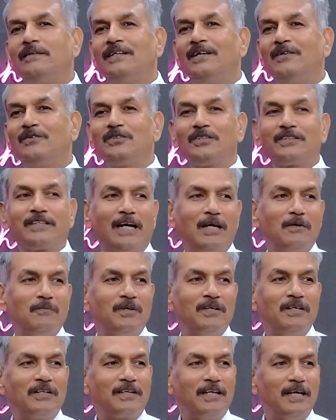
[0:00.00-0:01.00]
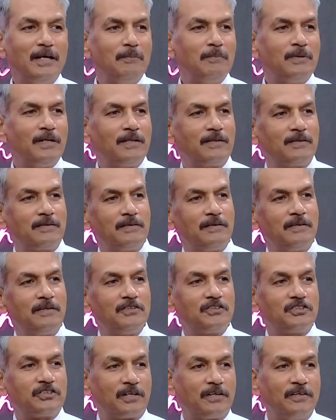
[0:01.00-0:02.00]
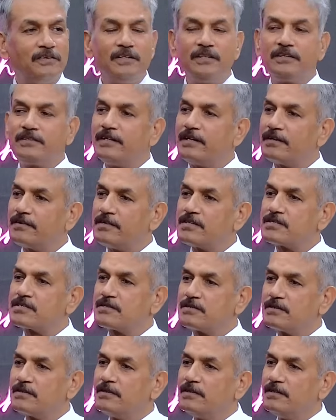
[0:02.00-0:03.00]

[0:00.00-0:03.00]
there was a time when it came that surrendered terrorists,